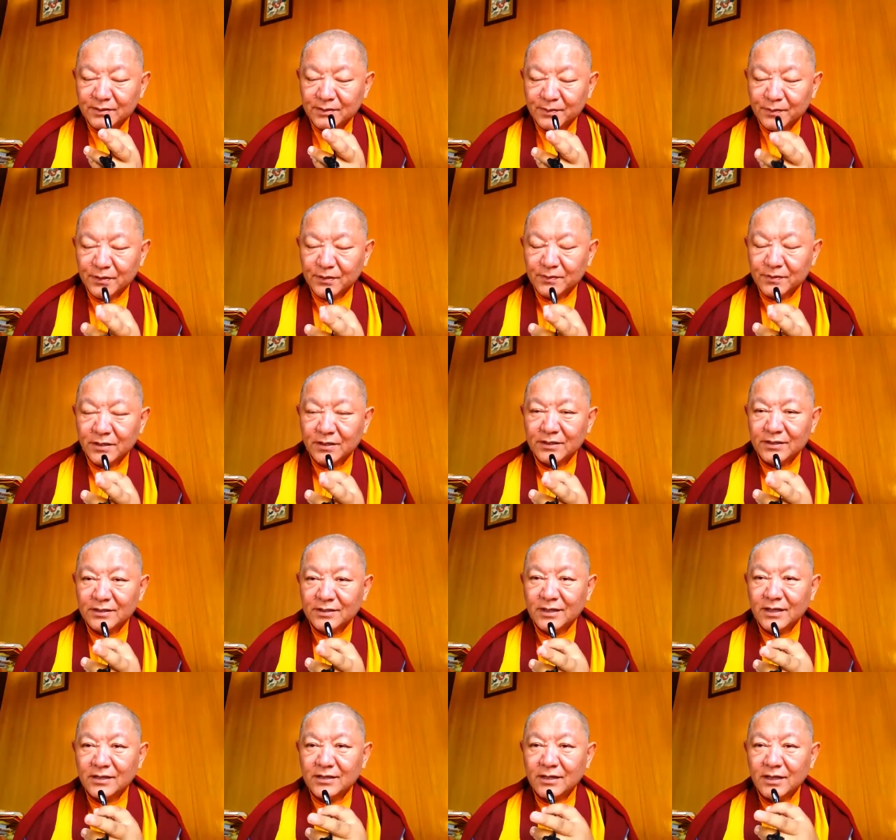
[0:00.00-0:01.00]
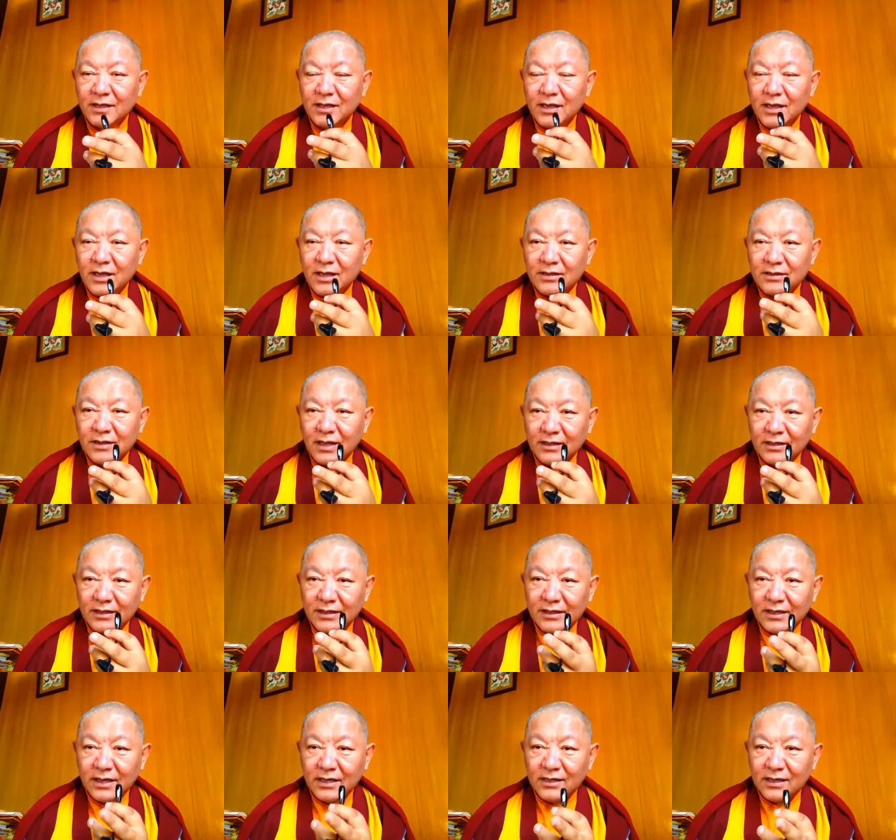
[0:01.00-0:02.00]
permanent, then
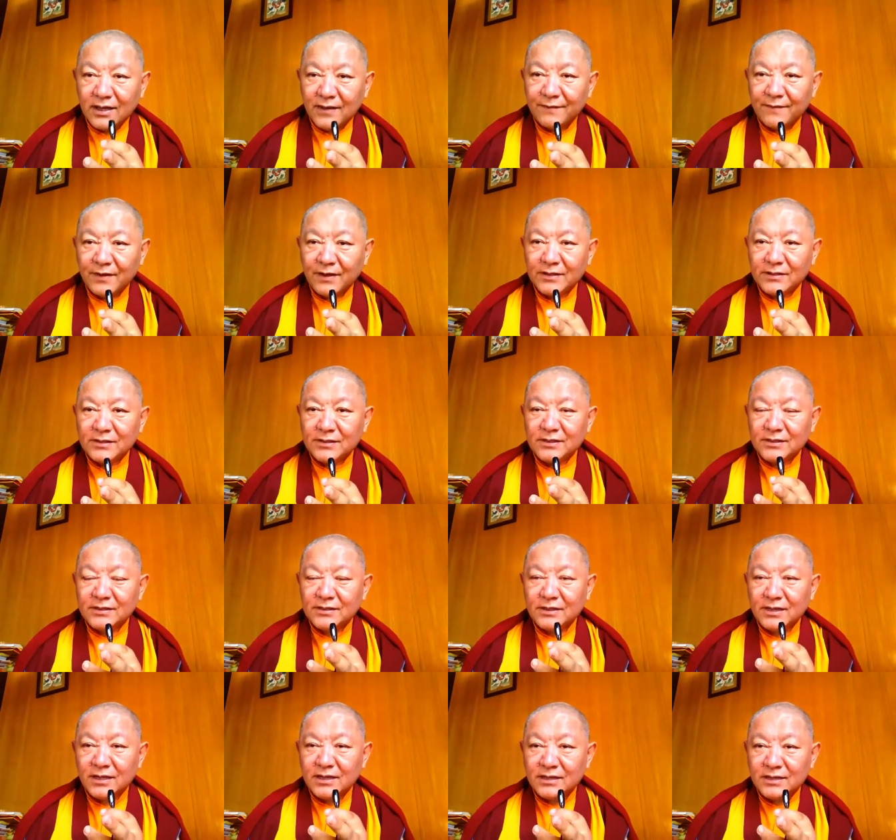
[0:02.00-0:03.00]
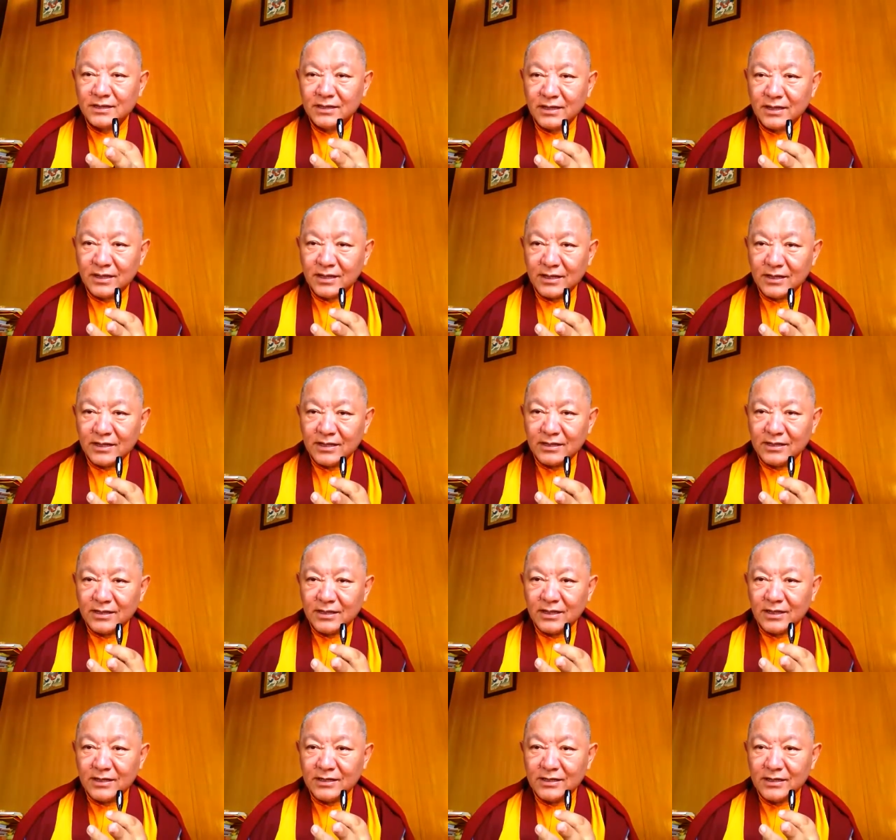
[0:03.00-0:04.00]
nothing can affect it, and
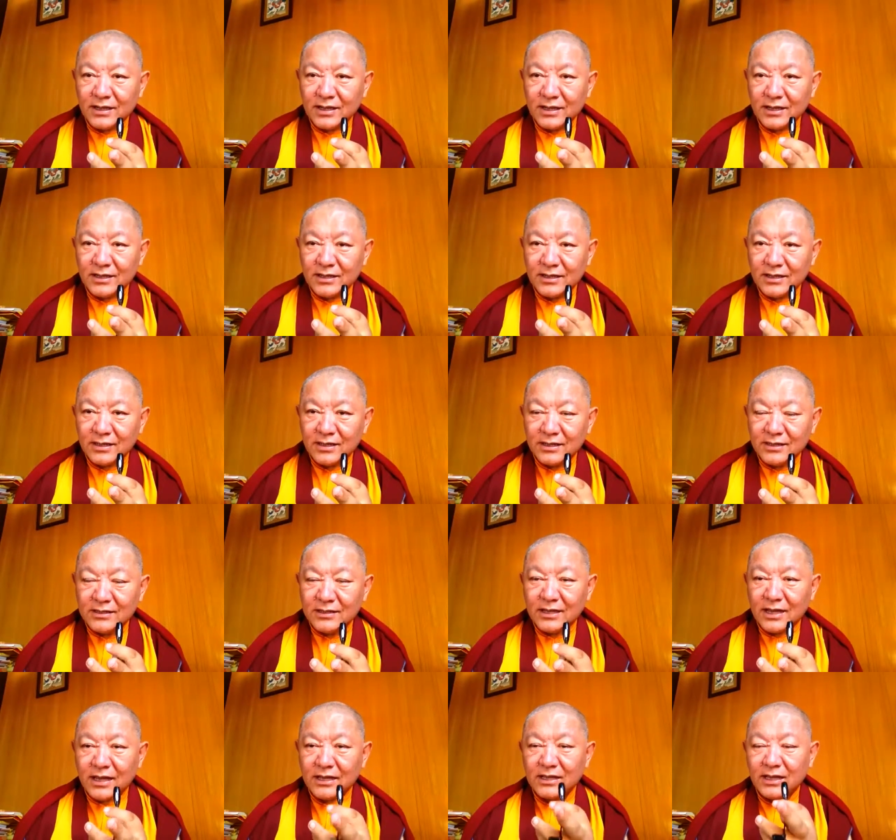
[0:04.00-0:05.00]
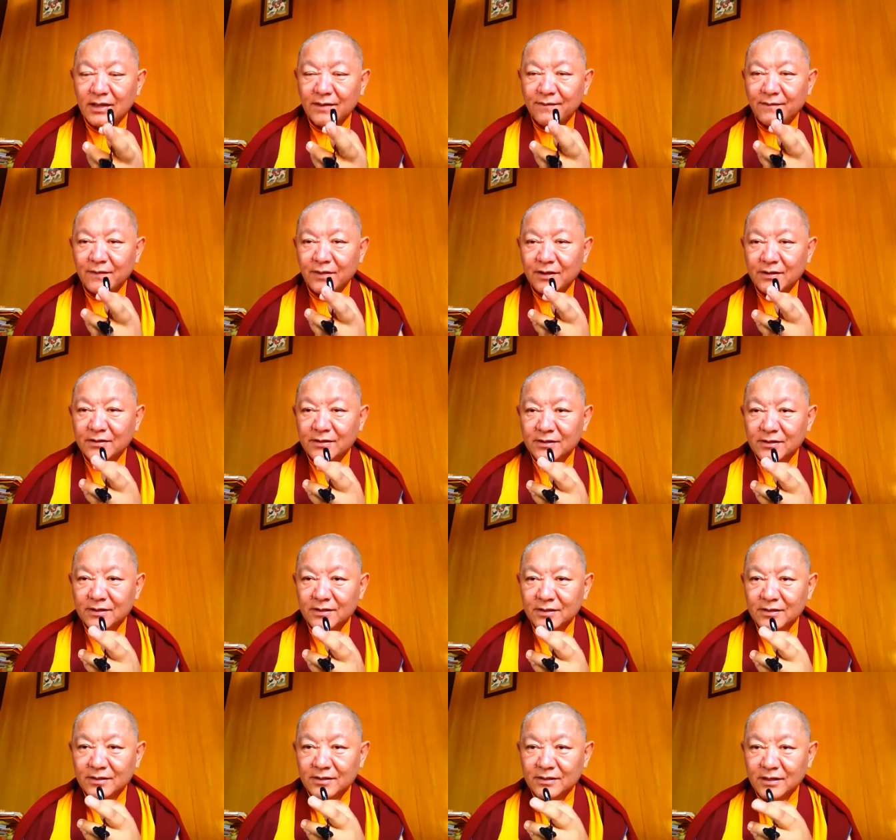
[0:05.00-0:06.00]
it can affect
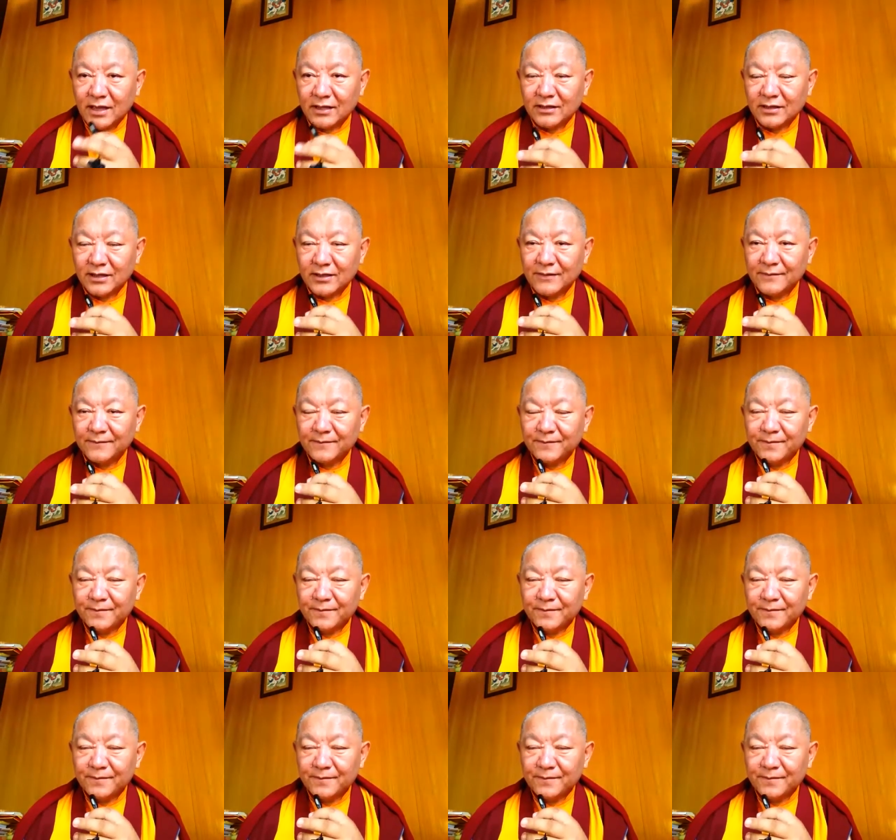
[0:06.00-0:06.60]
nothing.